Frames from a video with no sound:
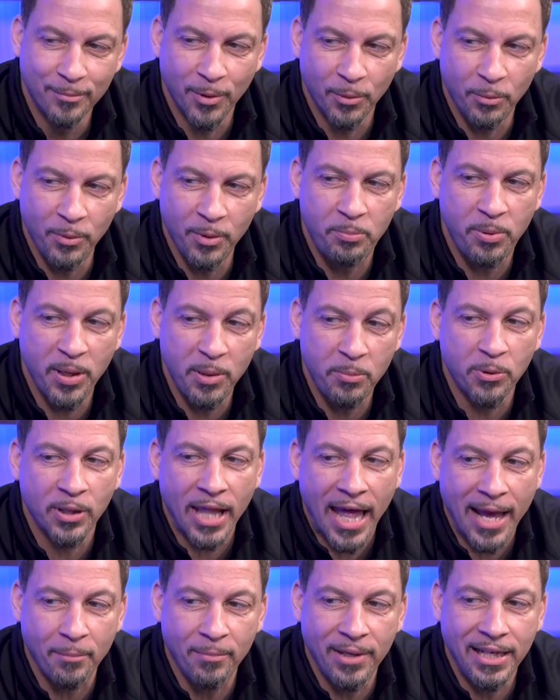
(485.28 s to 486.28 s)
But people
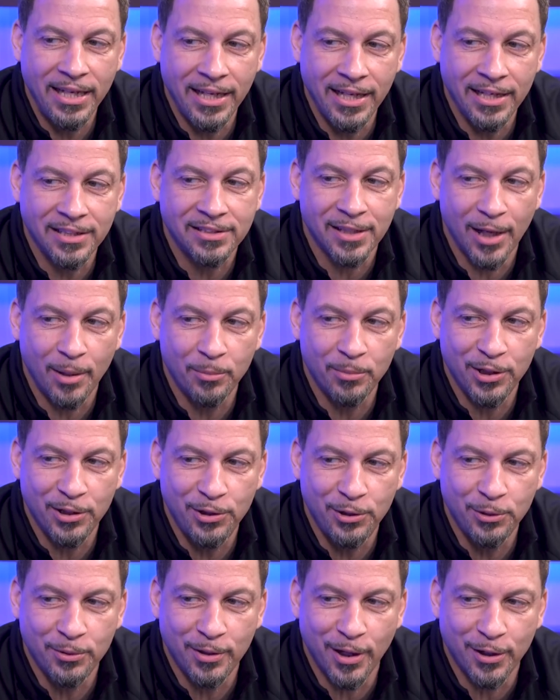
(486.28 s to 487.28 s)
like me need something to
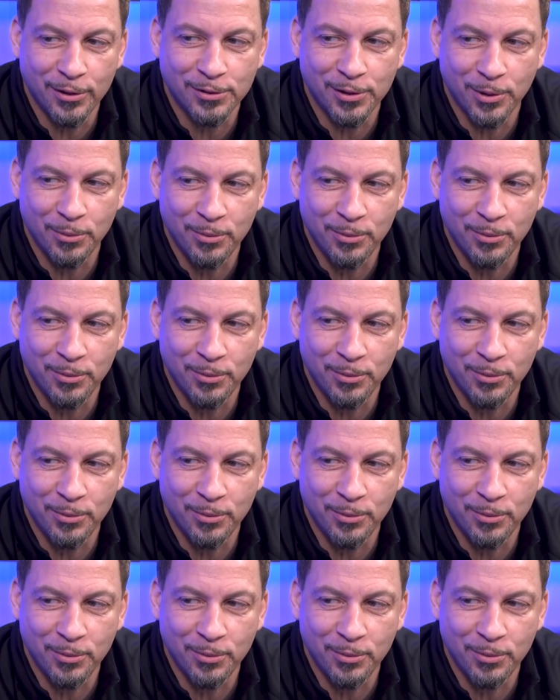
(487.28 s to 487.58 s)
do, though, so